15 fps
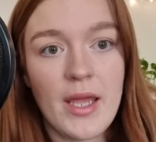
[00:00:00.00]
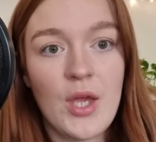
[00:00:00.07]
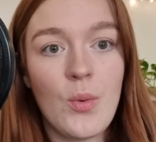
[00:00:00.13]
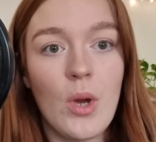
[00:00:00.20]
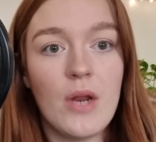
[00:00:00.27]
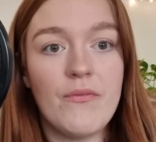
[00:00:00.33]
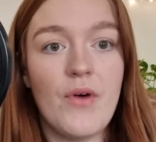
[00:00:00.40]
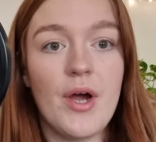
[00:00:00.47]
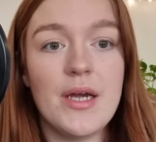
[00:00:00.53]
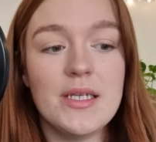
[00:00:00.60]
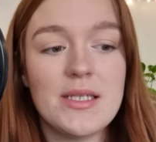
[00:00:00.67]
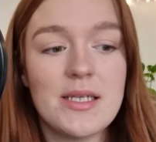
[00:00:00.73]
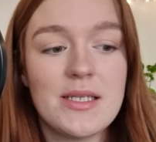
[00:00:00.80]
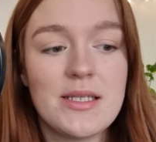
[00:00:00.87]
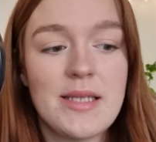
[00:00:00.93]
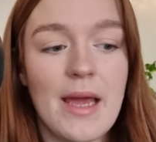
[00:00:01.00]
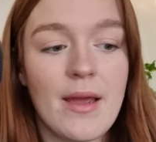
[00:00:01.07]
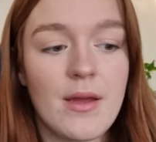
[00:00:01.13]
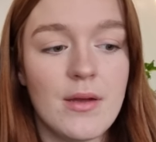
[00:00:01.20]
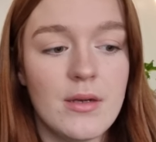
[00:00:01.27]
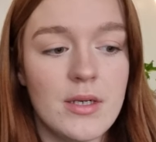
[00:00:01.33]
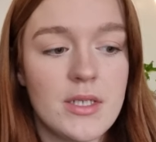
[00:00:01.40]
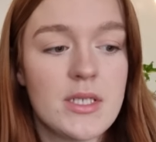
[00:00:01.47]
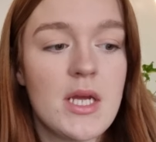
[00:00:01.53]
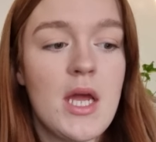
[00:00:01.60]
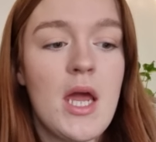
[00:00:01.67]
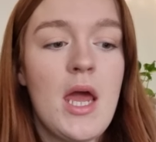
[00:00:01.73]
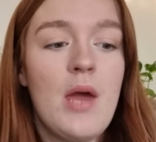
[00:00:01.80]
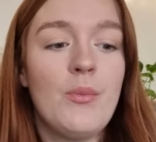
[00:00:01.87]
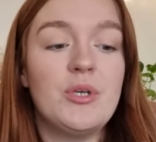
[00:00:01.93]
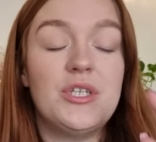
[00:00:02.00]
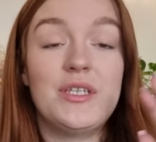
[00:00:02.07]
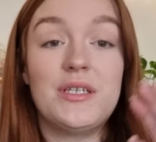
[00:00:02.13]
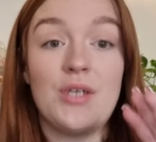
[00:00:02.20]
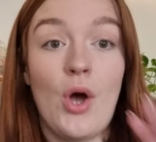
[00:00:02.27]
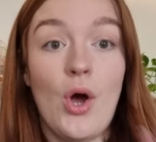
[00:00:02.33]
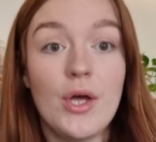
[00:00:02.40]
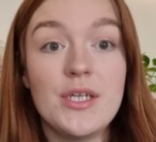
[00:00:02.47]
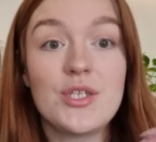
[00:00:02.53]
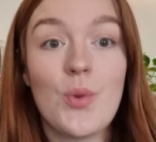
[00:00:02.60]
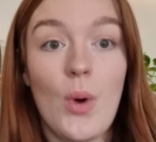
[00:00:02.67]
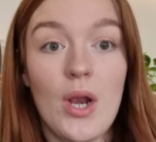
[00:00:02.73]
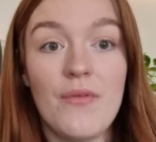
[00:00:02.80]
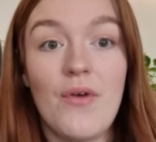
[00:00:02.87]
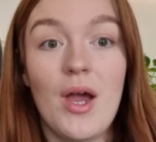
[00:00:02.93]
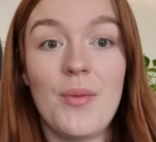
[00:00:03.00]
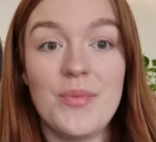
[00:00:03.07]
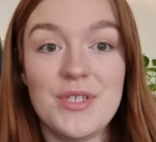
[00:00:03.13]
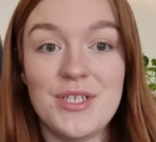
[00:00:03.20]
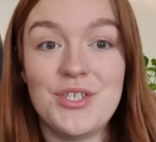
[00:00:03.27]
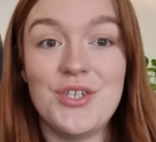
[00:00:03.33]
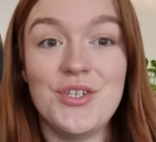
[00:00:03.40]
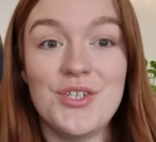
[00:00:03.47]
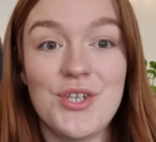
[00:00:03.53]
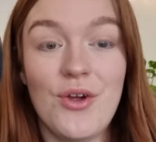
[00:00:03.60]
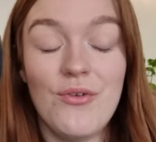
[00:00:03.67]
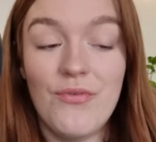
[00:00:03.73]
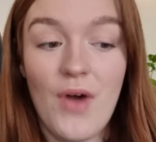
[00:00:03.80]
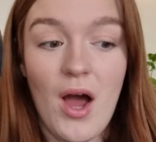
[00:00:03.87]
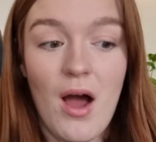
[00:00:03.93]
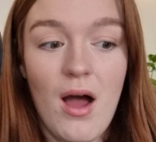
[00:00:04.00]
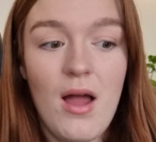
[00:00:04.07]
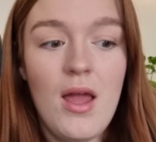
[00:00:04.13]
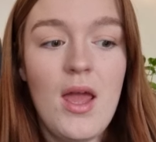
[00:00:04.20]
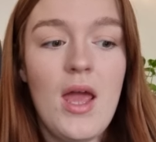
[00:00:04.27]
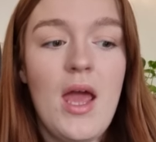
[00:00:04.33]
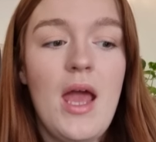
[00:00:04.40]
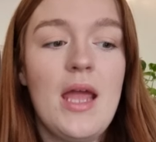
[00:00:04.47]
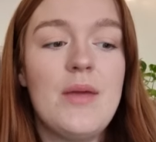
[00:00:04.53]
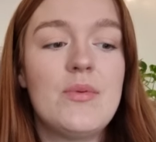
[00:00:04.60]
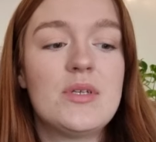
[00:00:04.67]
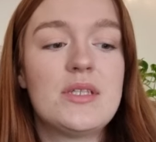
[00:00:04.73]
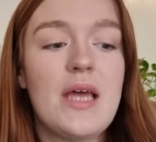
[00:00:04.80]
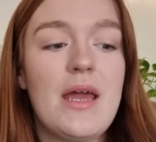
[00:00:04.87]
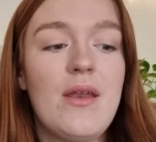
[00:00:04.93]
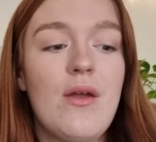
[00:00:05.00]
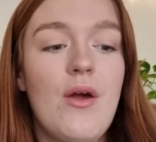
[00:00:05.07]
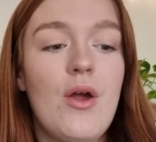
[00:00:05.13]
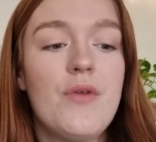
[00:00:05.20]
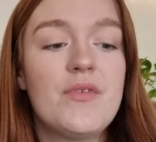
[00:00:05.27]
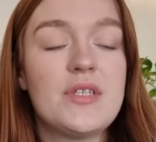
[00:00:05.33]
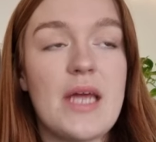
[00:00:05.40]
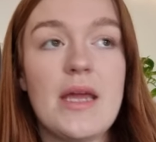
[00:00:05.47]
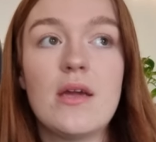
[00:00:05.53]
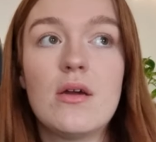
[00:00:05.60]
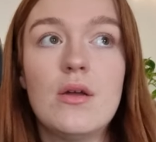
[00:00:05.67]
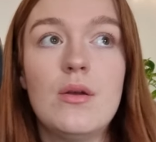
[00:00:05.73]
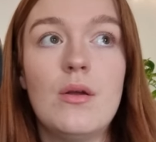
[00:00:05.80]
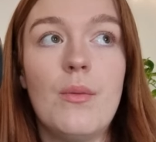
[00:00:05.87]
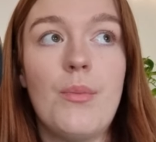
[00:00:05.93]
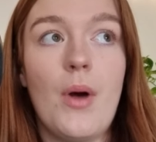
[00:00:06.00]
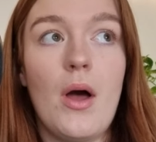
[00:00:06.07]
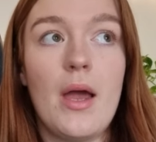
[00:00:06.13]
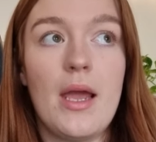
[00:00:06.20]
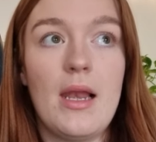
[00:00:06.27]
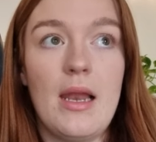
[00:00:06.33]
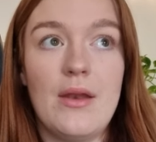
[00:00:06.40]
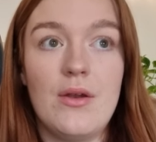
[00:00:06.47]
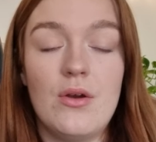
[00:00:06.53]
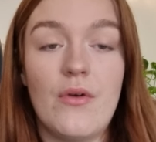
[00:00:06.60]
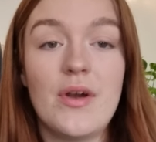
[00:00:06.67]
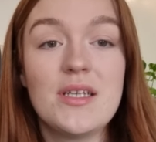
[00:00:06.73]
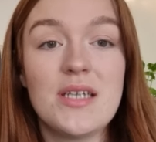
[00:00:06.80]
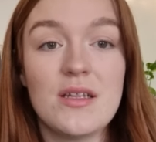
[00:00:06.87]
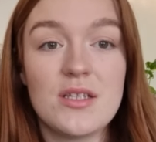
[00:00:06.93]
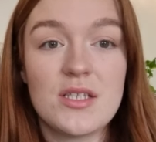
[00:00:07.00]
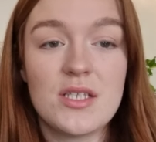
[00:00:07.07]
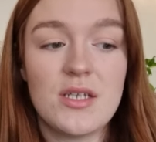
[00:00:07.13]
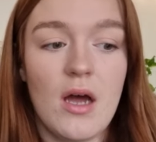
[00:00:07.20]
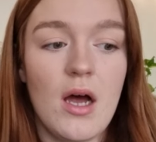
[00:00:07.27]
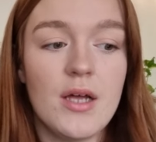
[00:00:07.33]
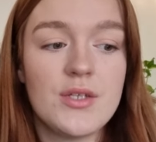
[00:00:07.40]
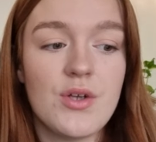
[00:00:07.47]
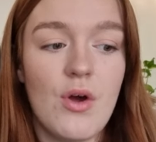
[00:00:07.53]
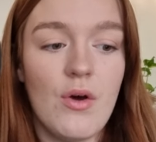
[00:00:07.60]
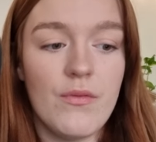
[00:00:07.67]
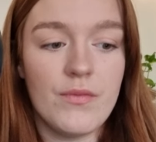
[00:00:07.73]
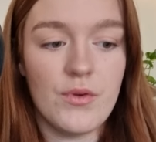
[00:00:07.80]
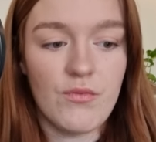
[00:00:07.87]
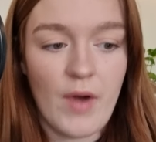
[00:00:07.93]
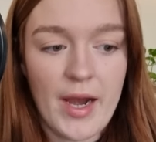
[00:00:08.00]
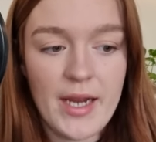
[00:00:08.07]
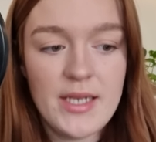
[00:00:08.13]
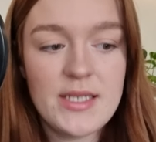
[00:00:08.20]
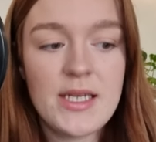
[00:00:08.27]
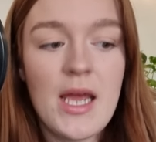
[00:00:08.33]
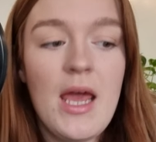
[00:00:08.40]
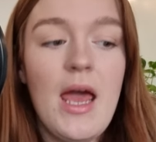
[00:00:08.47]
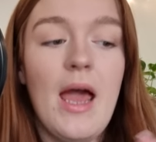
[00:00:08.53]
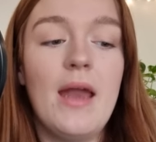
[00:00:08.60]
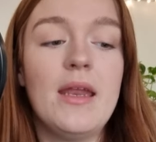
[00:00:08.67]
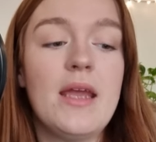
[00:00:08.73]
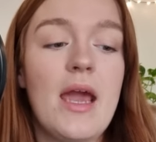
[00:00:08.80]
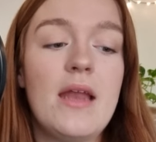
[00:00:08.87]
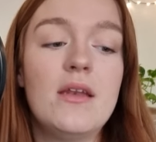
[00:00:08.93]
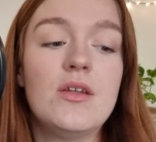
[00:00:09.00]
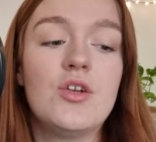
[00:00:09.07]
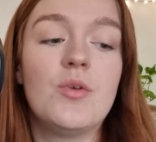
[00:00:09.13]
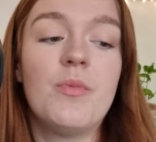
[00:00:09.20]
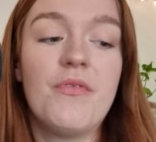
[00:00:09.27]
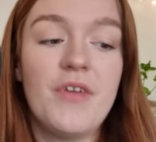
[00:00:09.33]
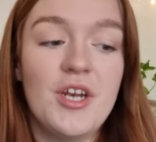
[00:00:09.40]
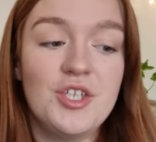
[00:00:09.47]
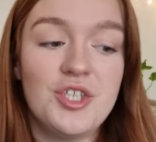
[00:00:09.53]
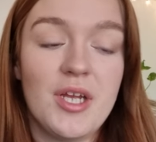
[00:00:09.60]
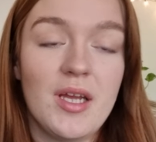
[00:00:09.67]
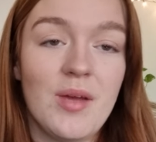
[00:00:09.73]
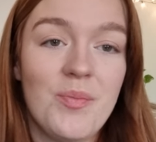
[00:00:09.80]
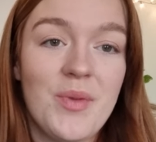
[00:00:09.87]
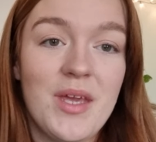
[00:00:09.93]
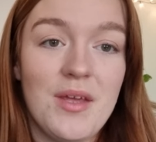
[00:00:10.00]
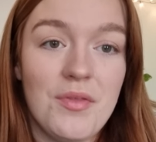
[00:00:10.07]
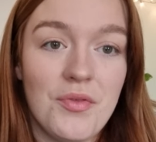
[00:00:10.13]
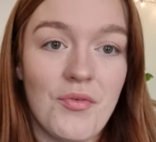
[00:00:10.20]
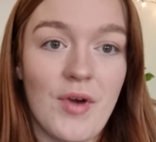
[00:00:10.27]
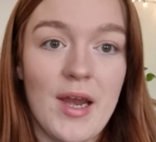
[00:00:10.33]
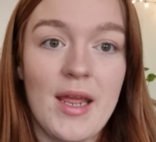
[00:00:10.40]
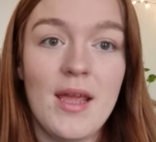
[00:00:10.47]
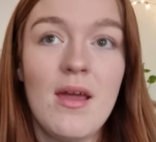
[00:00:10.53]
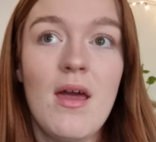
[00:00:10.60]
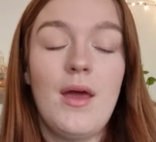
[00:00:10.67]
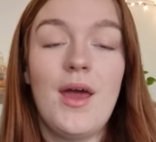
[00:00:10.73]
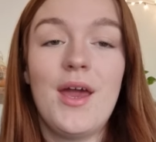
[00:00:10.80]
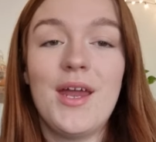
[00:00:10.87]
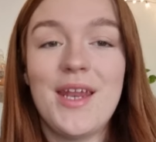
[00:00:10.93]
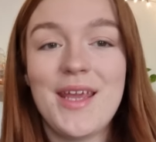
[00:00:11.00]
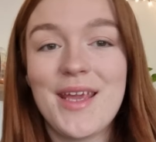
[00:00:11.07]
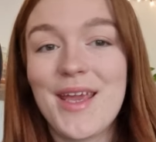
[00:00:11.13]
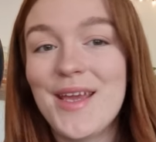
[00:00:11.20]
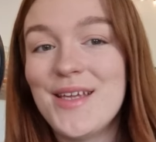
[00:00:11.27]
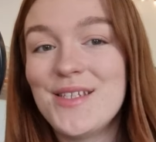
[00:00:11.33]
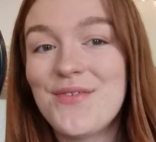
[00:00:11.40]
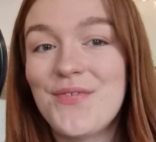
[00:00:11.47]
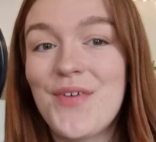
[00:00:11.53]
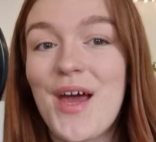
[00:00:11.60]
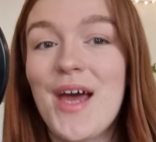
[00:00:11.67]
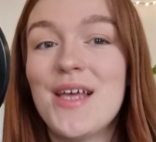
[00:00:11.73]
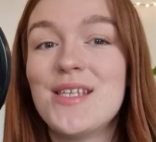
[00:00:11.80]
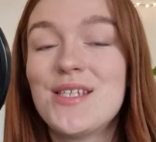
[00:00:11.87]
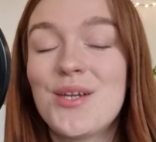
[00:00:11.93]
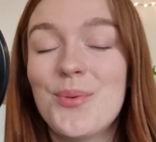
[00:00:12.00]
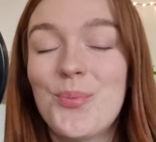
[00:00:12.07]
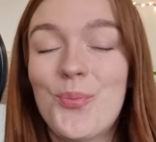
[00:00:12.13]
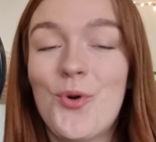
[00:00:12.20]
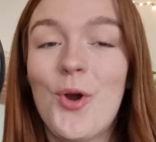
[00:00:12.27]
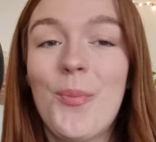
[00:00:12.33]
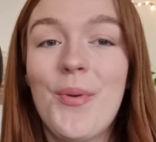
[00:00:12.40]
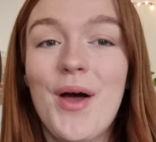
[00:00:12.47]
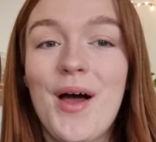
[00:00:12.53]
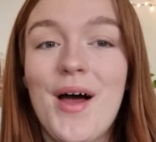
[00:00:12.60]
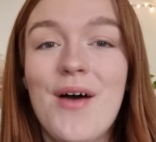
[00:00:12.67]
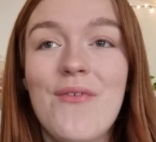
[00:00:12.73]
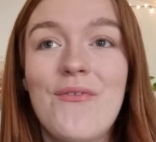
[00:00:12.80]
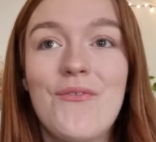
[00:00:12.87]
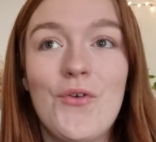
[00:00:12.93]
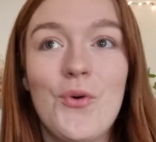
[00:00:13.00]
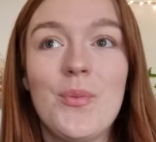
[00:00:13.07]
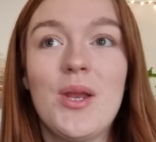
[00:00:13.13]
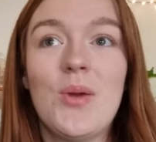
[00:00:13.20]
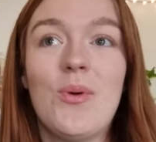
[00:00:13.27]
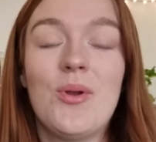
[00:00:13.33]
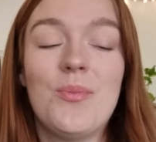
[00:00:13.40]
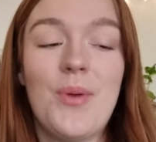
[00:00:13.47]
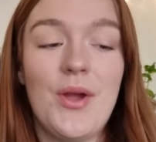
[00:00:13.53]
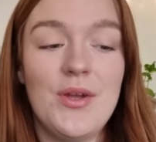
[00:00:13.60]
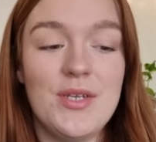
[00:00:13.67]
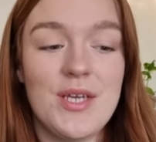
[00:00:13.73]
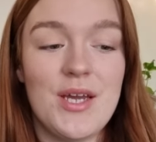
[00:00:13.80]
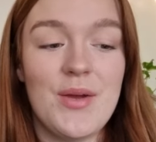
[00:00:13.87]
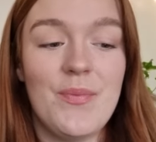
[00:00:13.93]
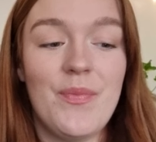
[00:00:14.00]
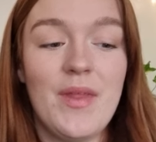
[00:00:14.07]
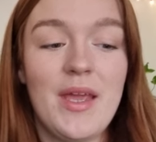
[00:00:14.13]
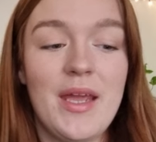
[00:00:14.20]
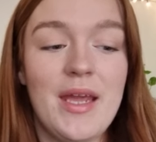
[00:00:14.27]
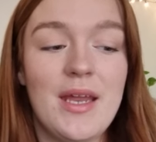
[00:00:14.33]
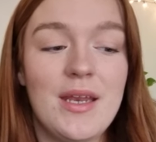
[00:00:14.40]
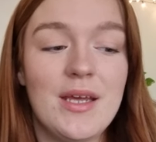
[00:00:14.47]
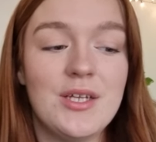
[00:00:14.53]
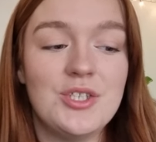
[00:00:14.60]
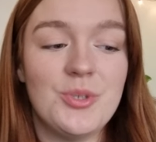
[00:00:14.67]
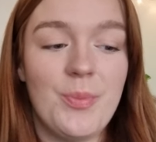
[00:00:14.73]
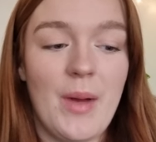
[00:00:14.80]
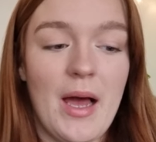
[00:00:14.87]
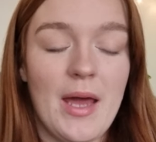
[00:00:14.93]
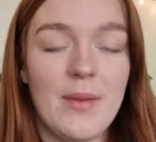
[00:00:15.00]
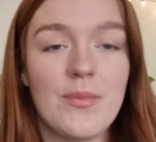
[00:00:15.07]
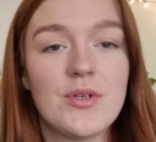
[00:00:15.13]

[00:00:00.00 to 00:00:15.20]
He qualifies second, which is his highest qualifying position so far. He was then overtaken by Lando Norris at the start of the race, and he ended up finishing P3, earning his first proper Formula One podium in Japan.